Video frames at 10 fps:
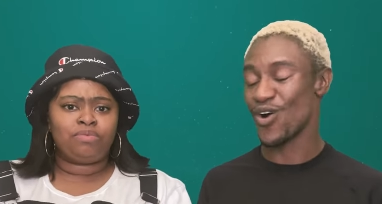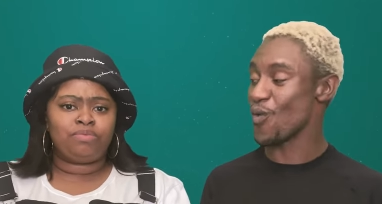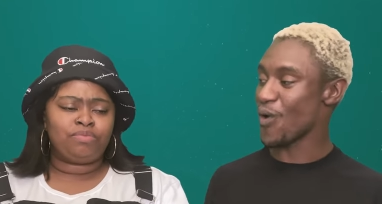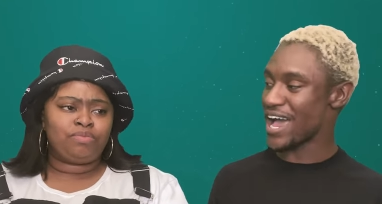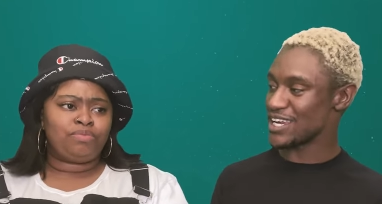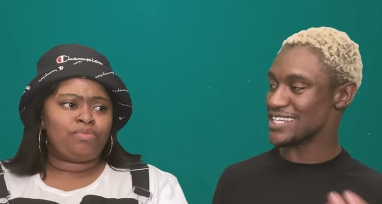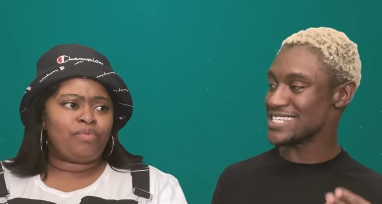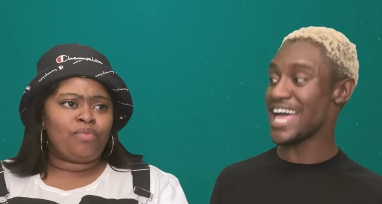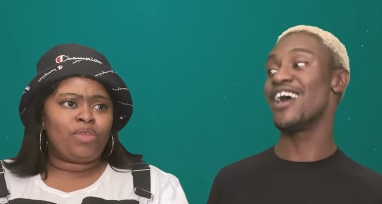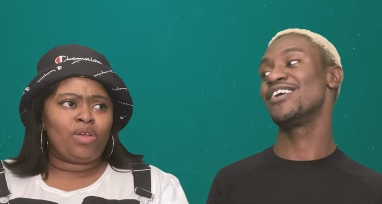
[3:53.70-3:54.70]
Speaker 1: white
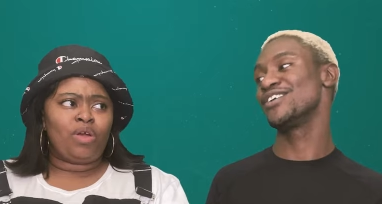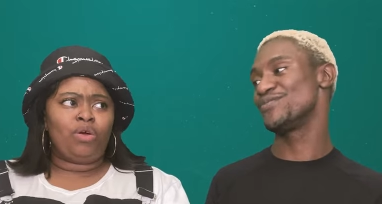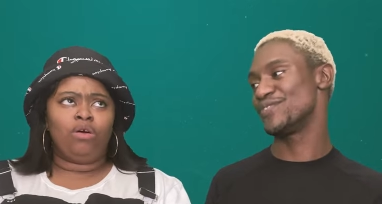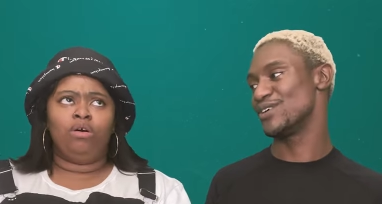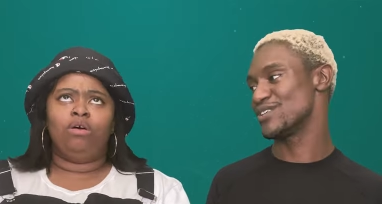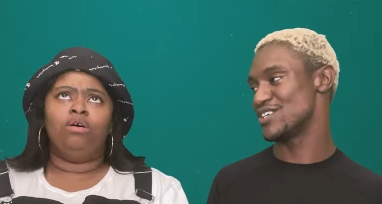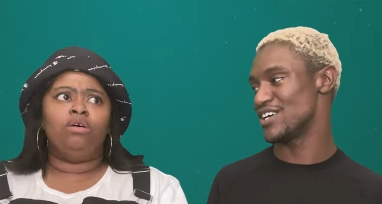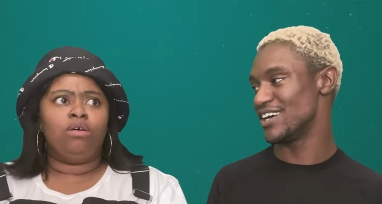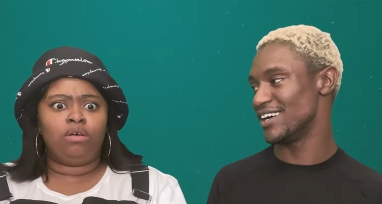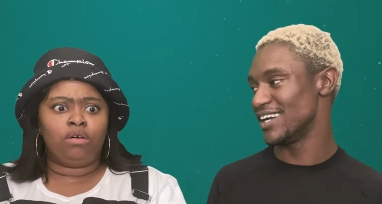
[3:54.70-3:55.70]
Italian filter.
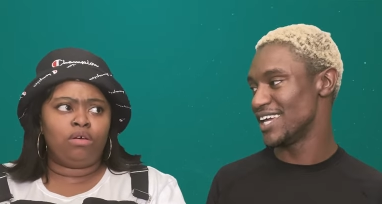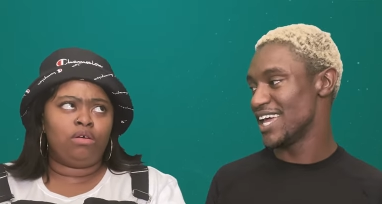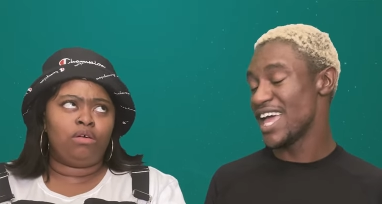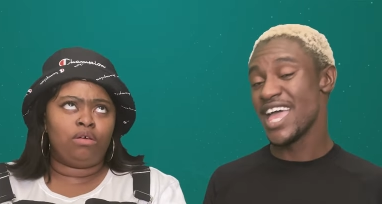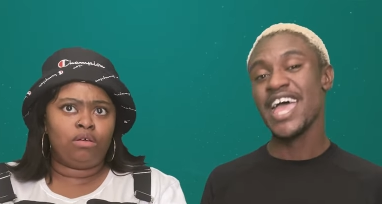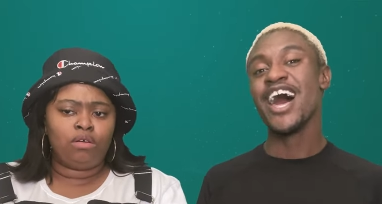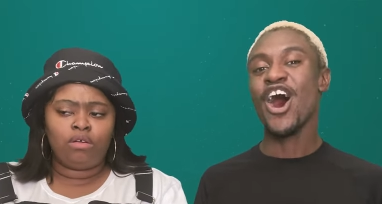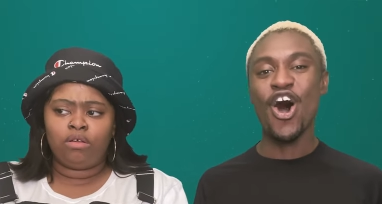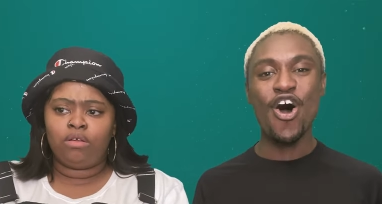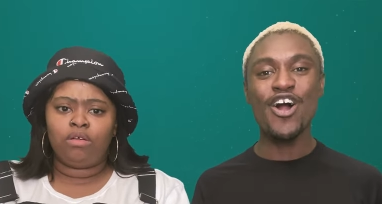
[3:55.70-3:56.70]
Uh,
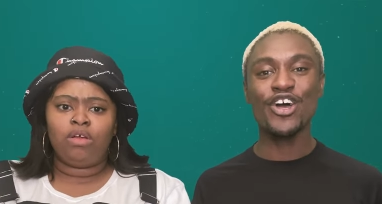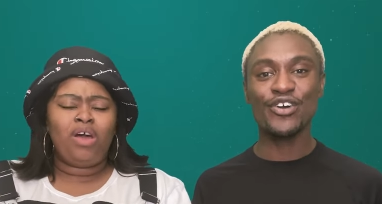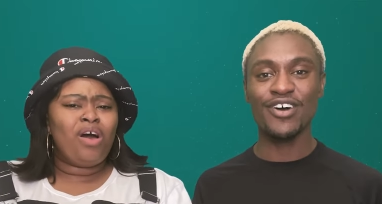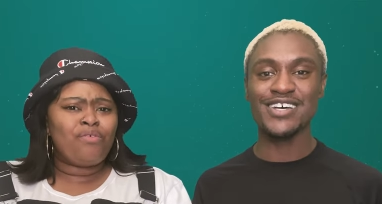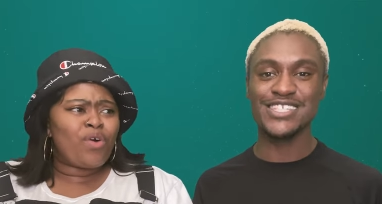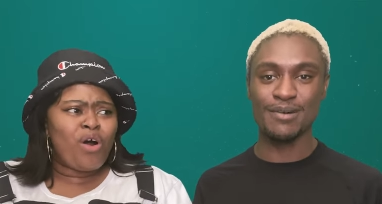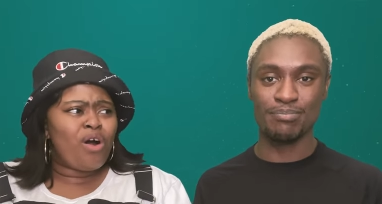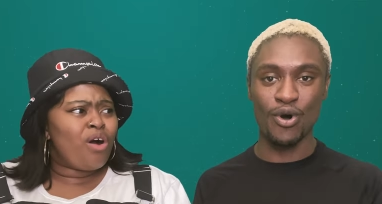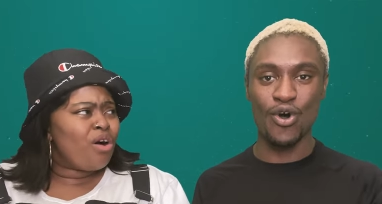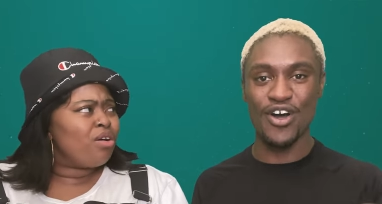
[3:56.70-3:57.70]
All across the
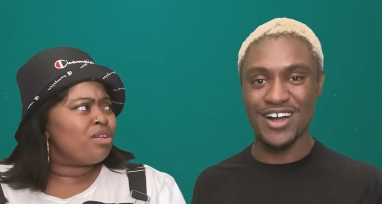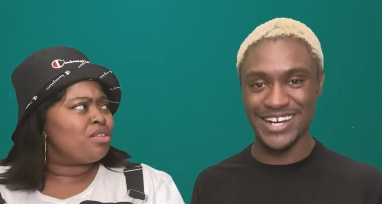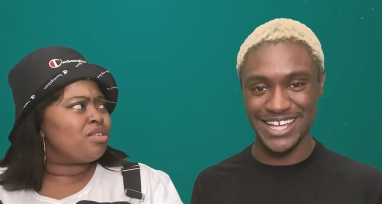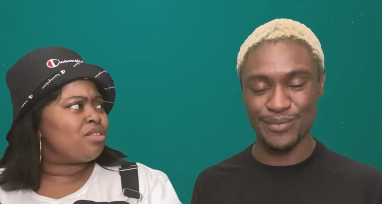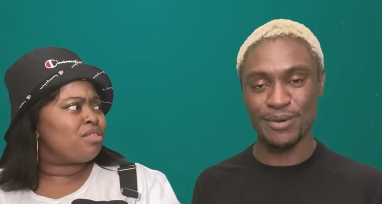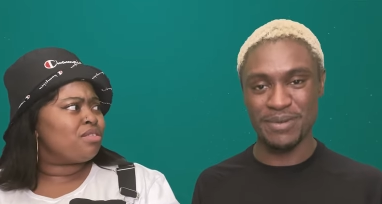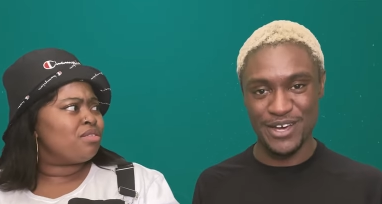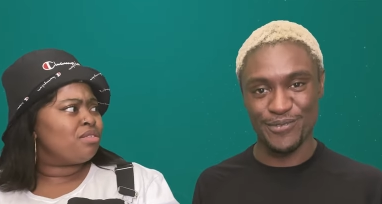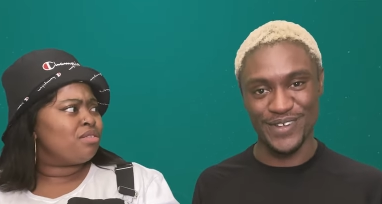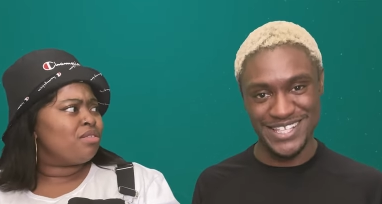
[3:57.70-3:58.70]
board, it would be
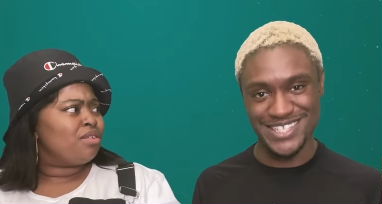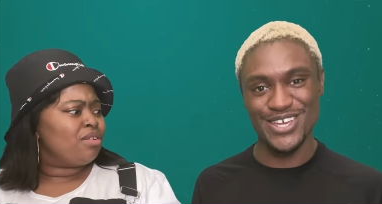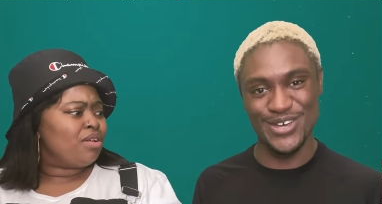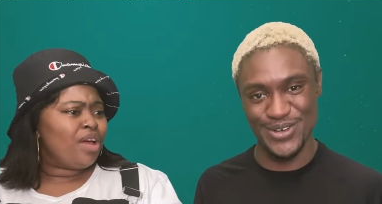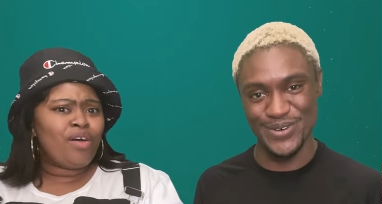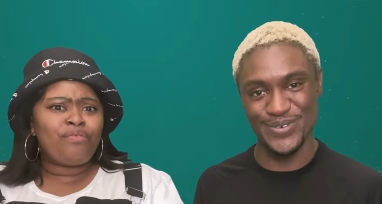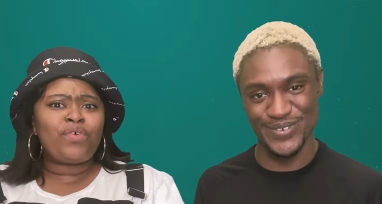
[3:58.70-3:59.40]
offensive. of